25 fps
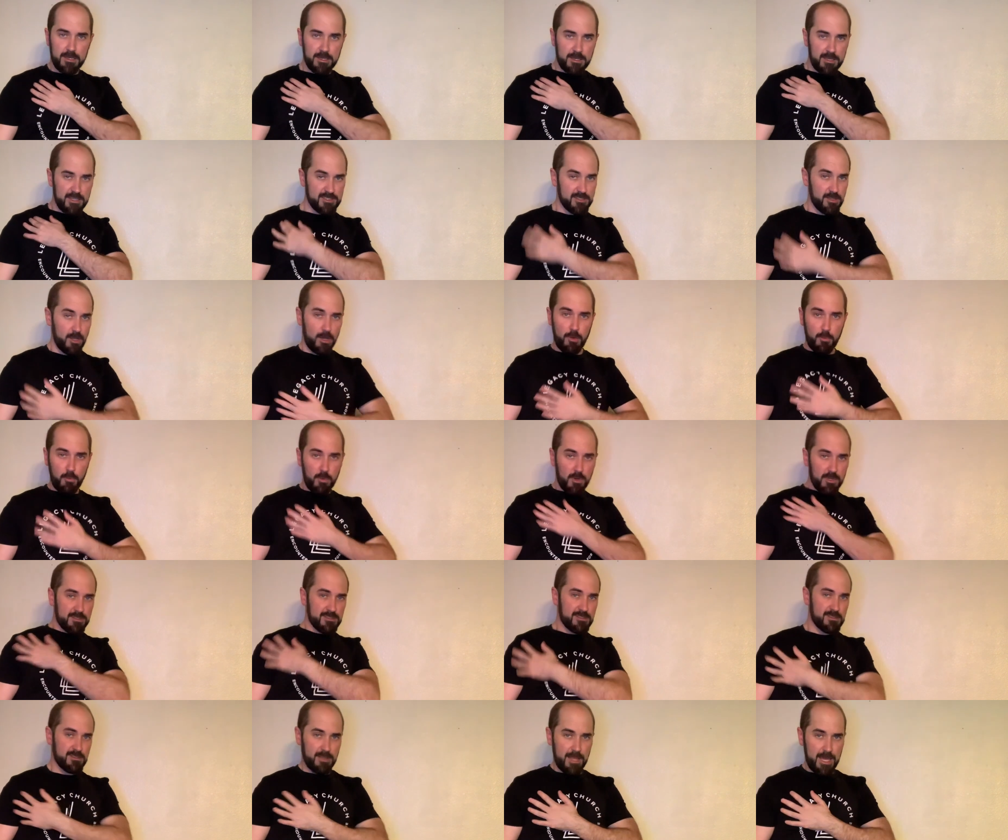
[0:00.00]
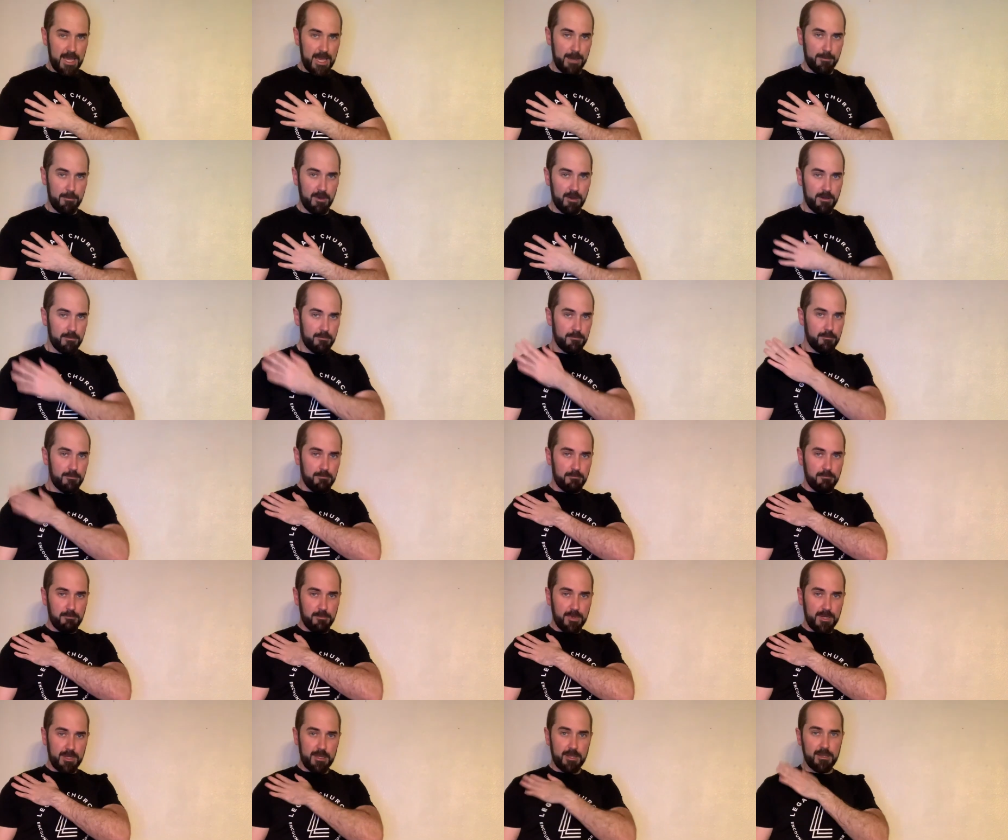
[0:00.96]
it's all one slab,
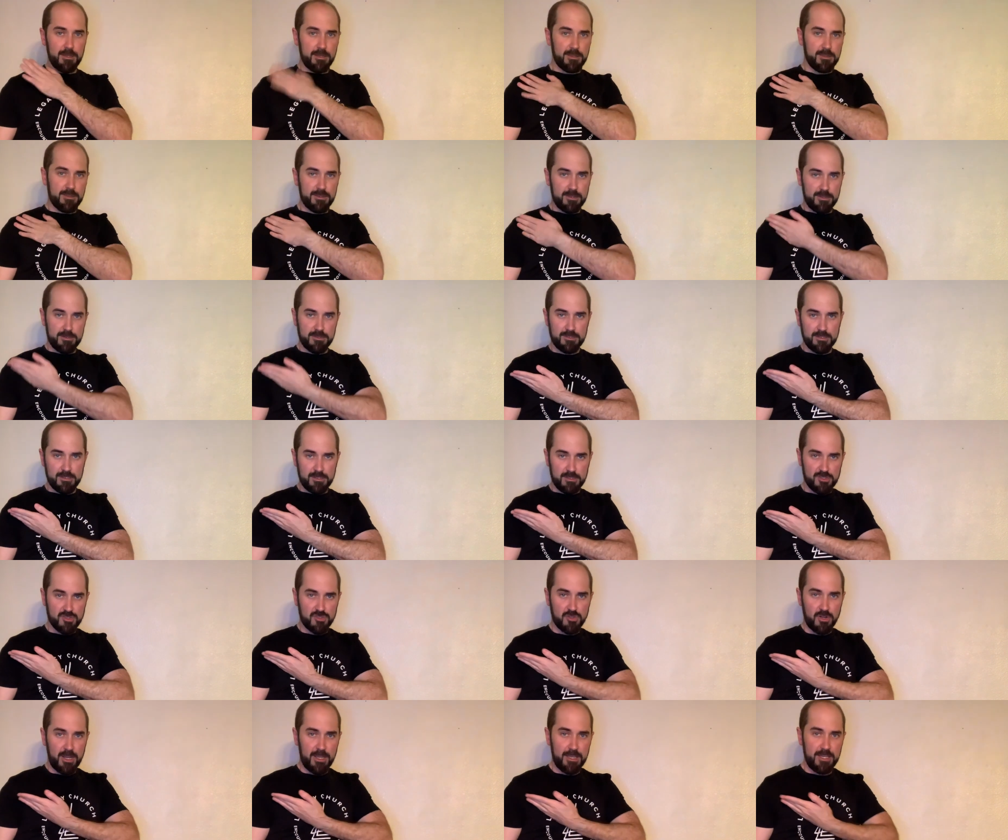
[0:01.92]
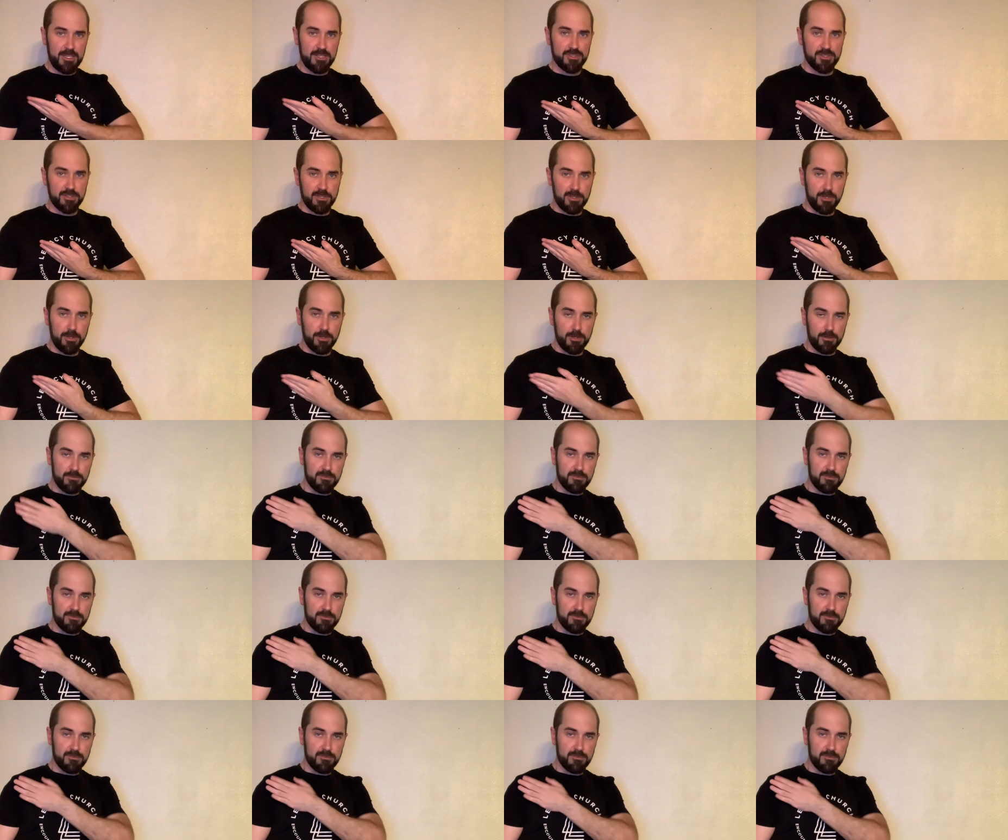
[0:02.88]
but there's a striation here.